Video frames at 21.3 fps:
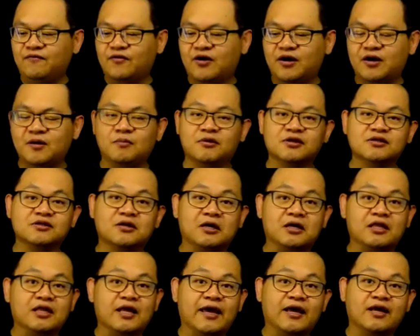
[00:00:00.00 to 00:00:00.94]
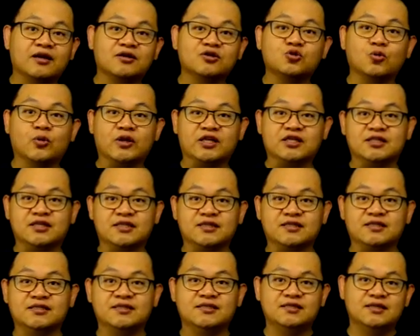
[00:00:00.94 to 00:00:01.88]
variables are like
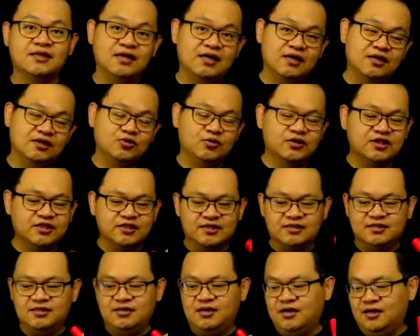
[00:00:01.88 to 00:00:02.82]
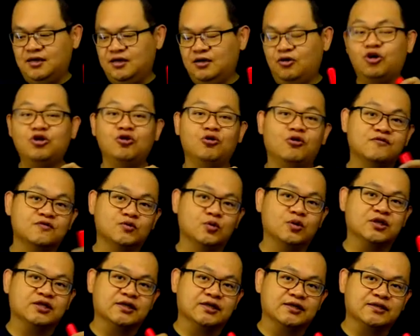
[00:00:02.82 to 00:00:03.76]
switches, on-off
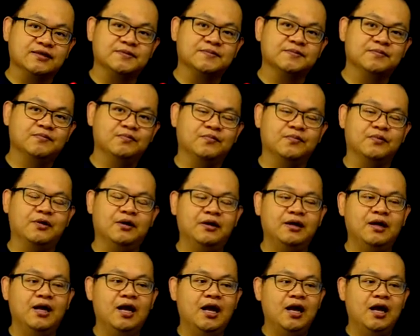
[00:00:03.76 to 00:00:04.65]
switches. No?